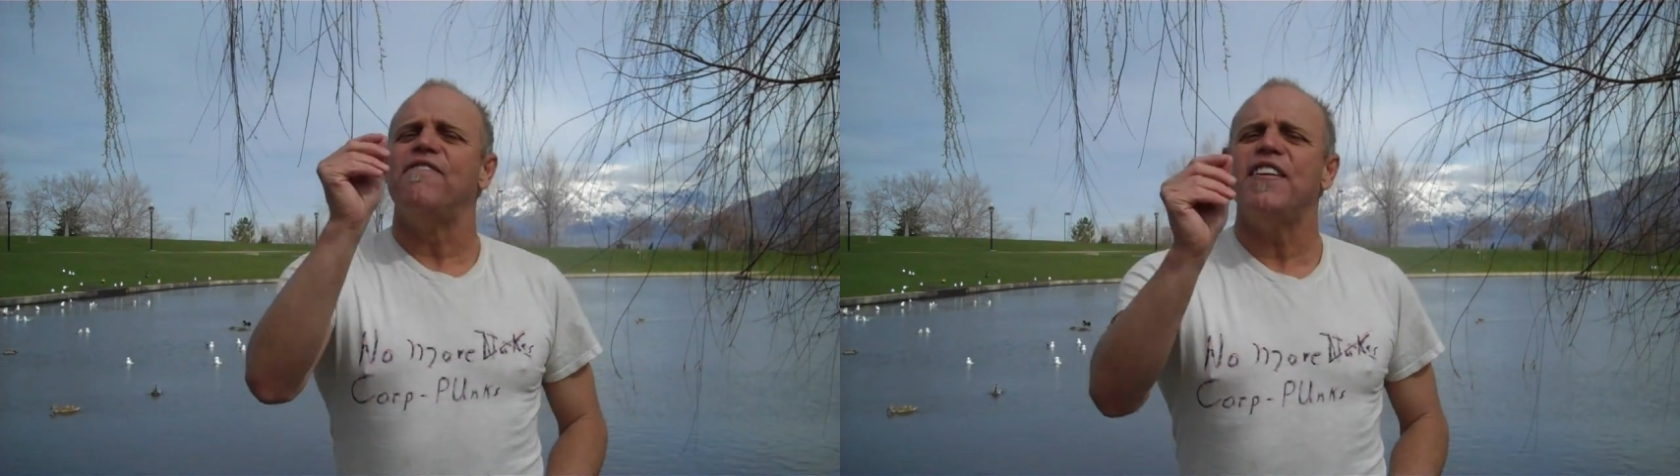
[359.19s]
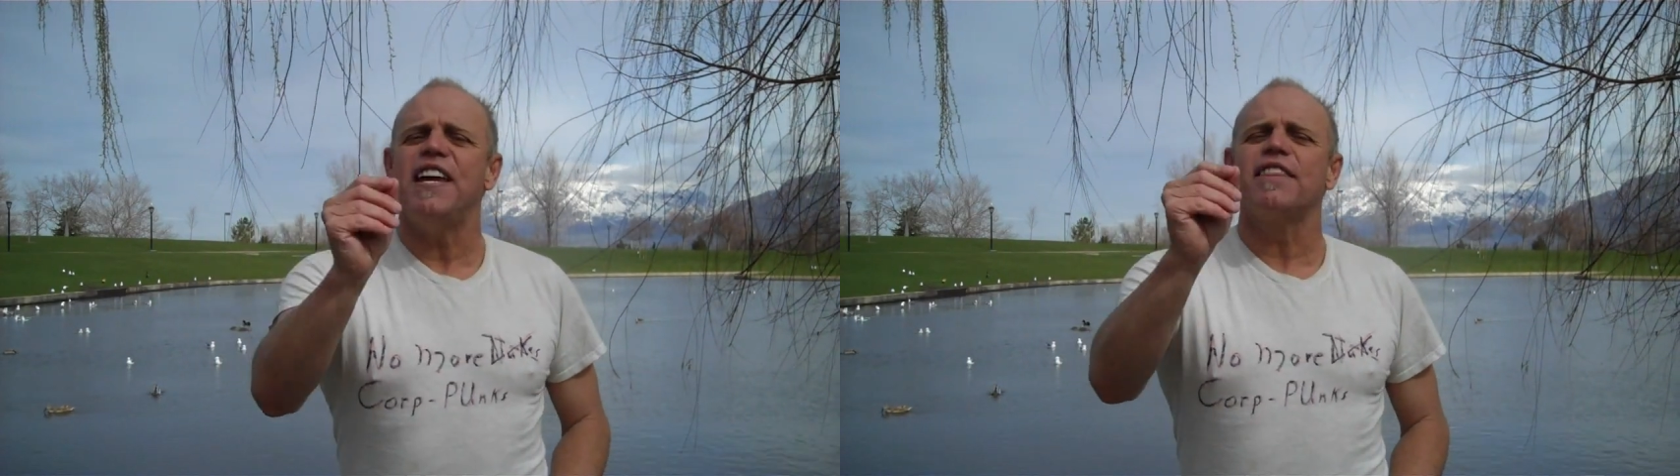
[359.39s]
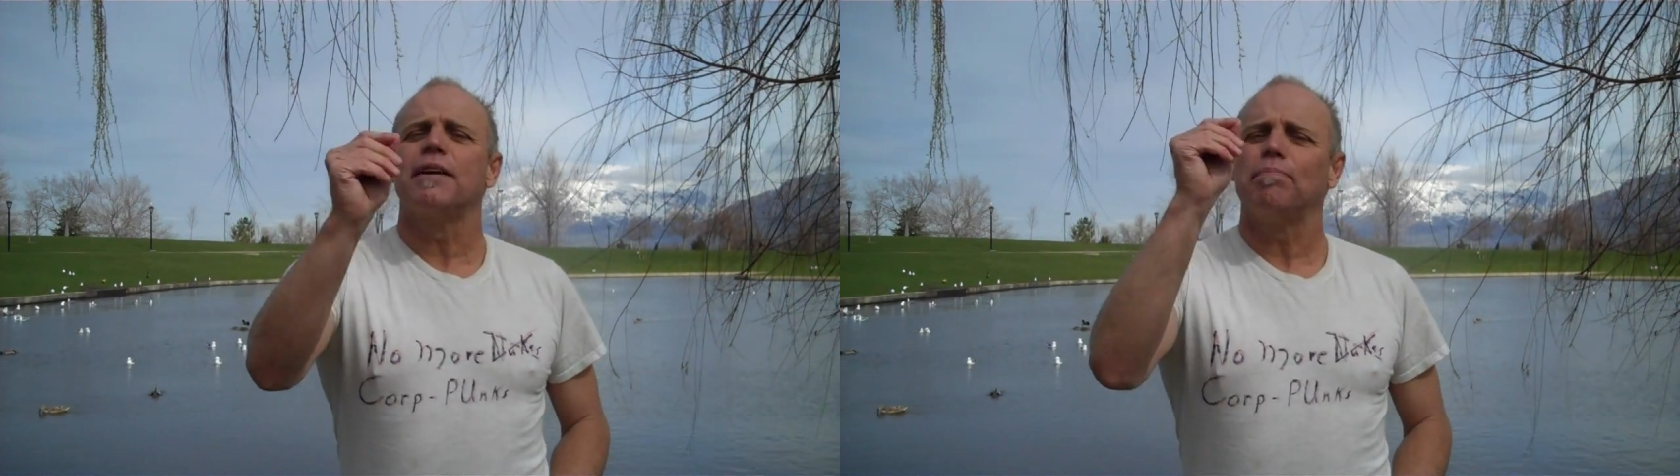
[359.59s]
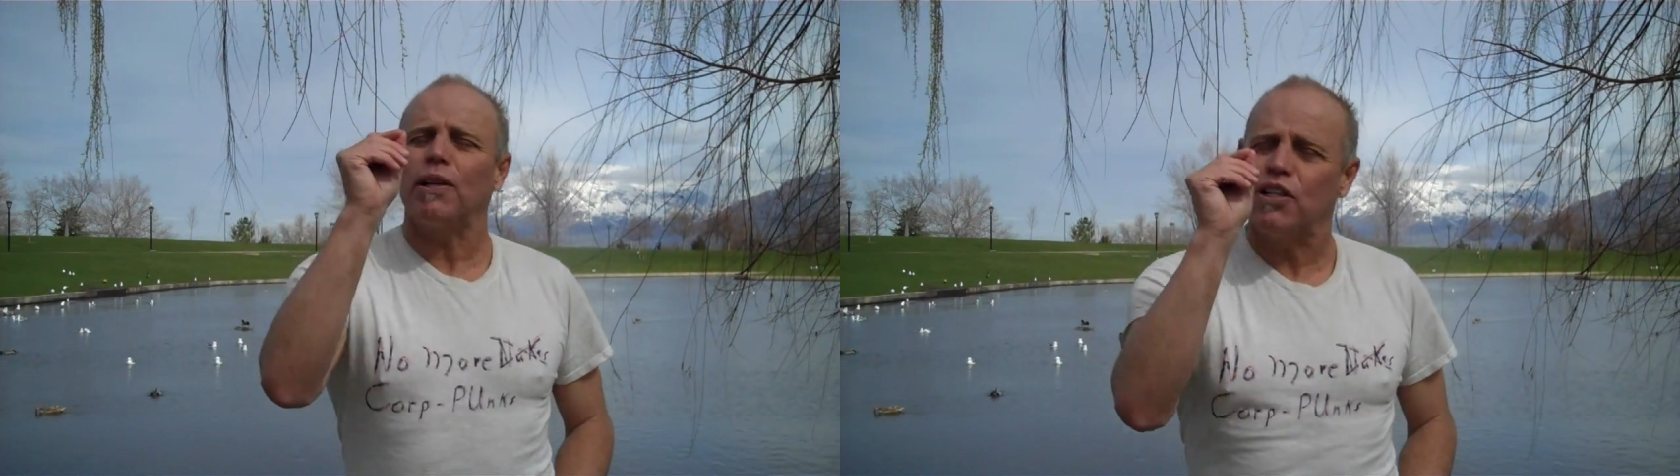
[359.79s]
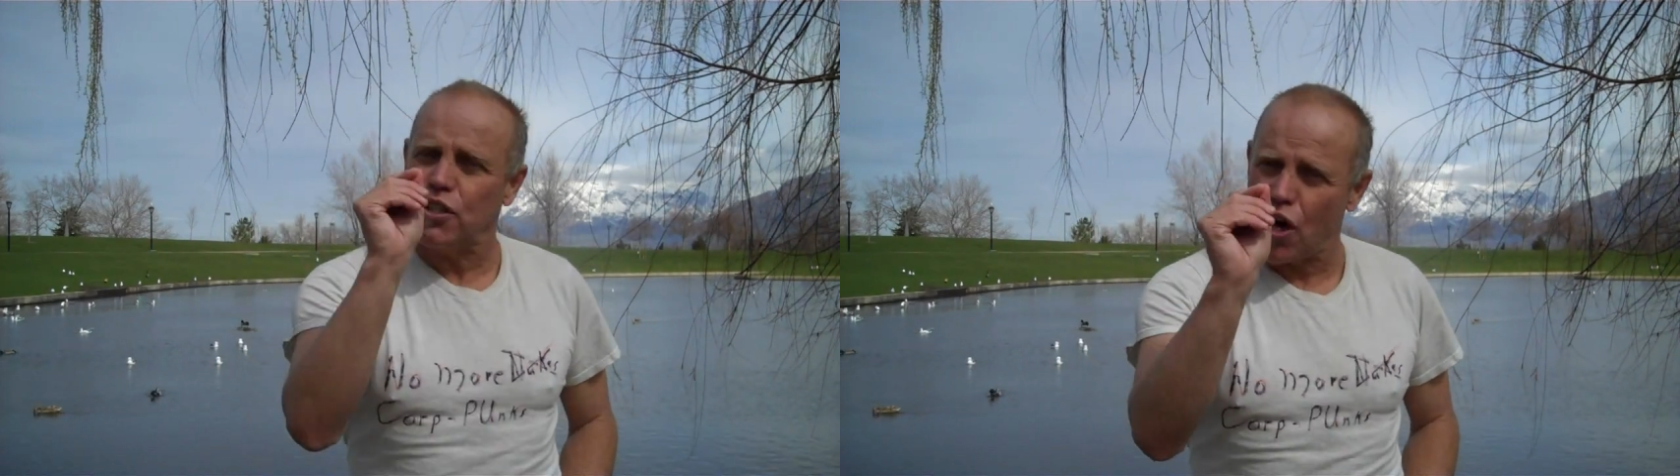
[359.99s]
via the
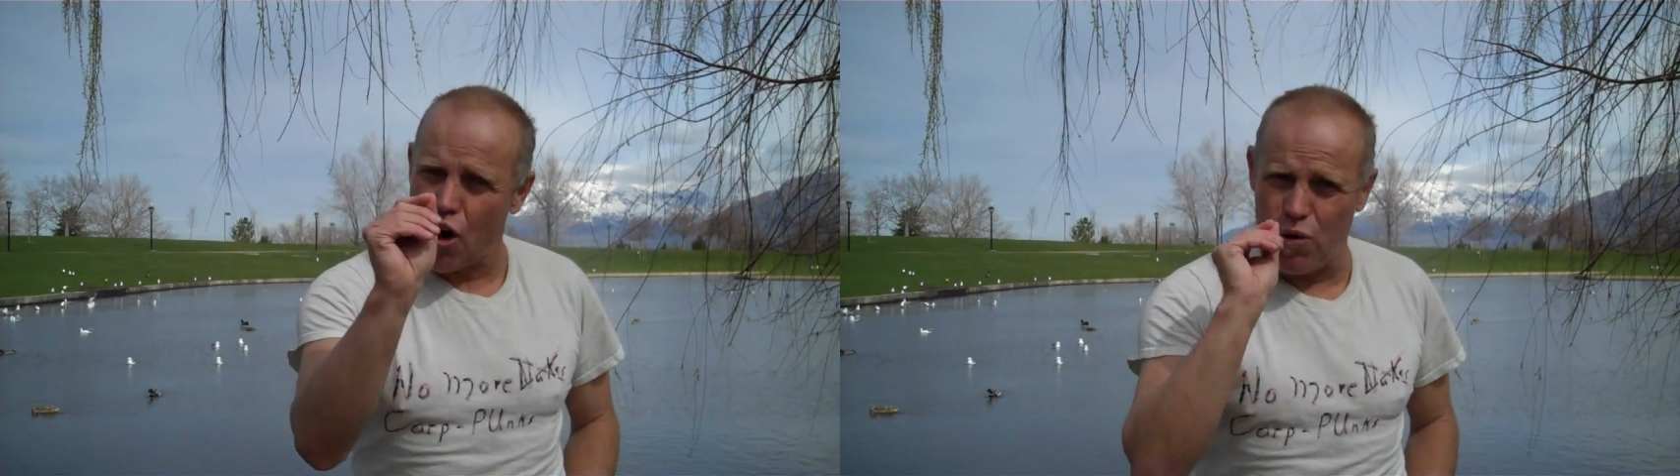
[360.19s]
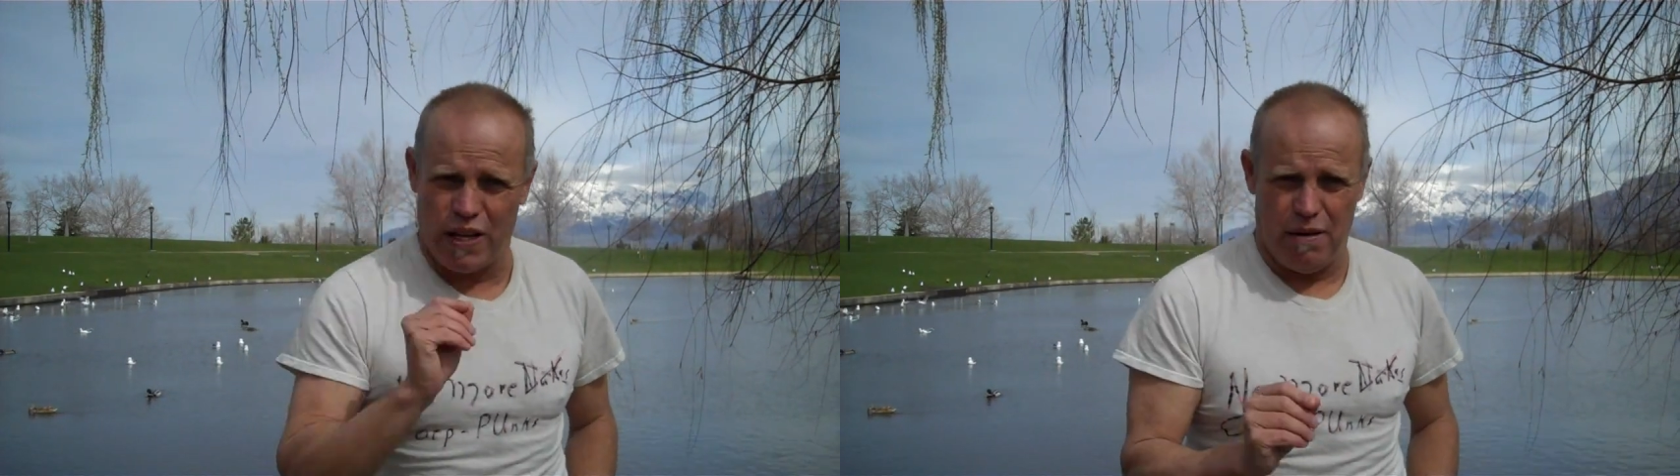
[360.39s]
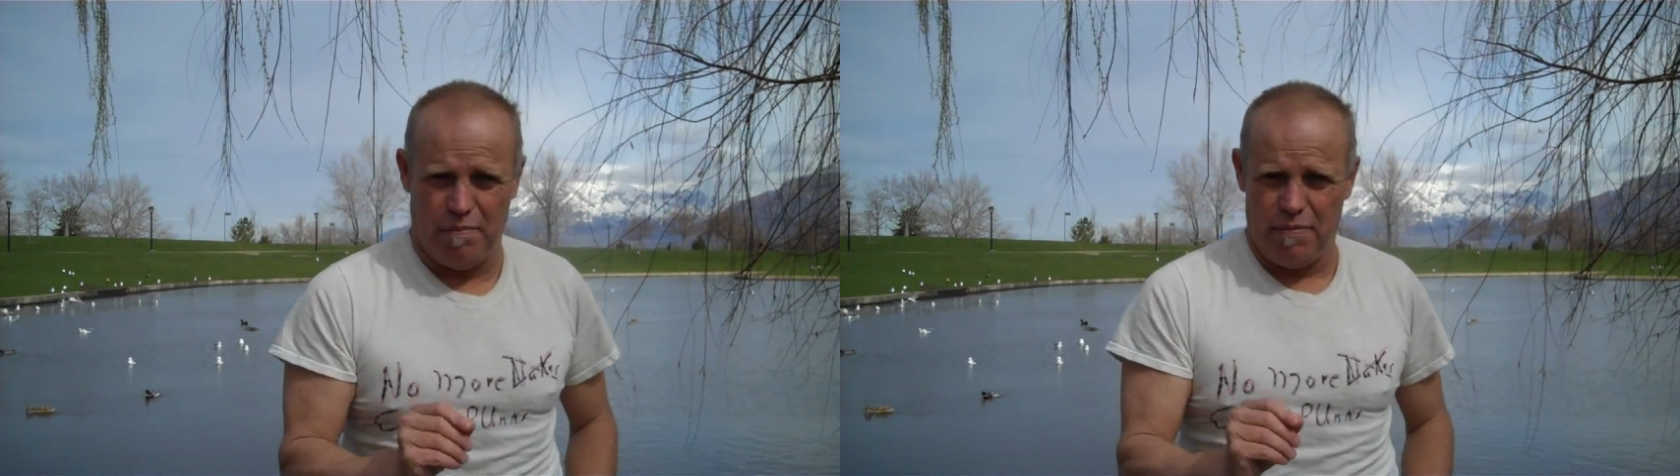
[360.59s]
plutonium.